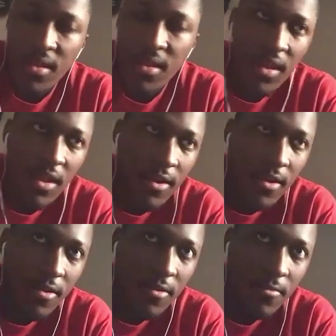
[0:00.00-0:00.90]

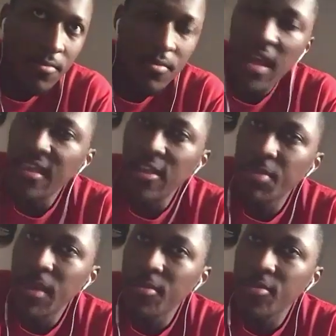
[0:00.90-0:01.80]
I love
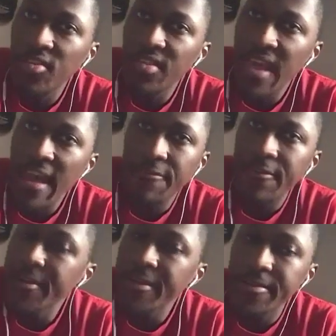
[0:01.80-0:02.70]
people just to have
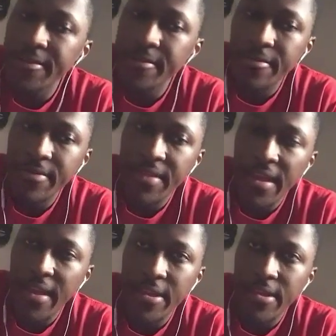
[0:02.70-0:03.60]
fun and do what
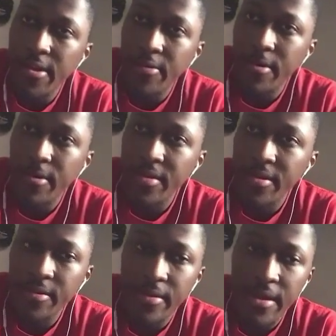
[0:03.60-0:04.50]
they want to
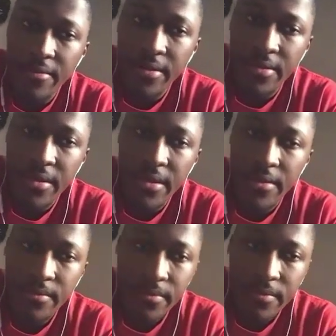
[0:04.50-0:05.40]
do and everything.
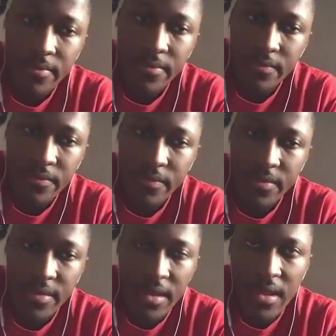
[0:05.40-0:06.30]

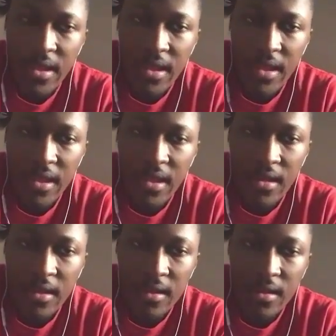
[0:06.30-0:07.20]

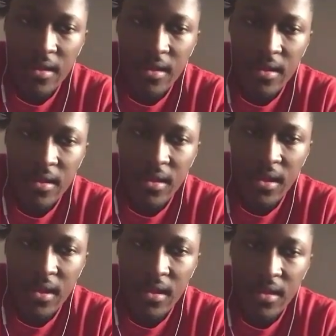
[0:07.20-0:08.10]
And
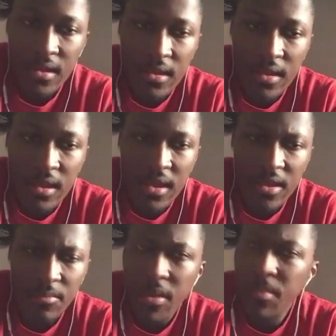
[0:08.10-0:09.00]
yeah,
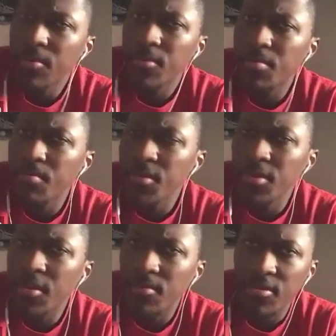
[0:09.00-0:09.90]
and people
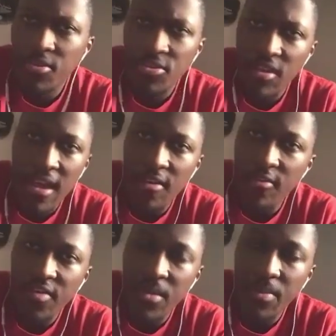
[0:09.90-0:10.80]
just I
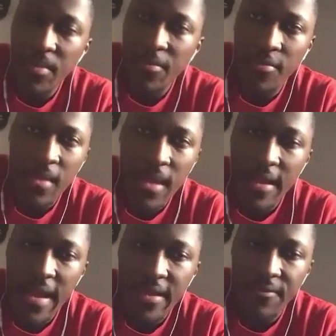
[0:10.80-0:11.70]
always tell people like
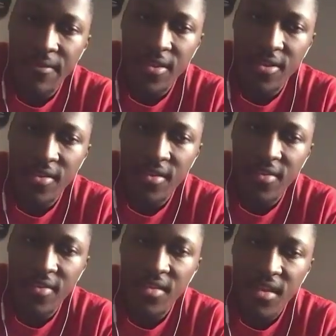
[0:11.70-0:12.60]
at
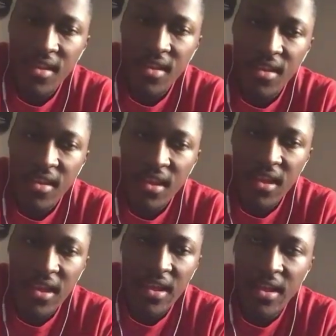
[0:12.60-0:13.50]
conventions,
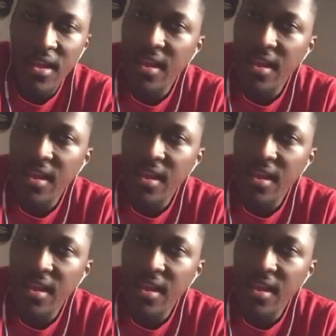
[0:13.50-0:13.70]
and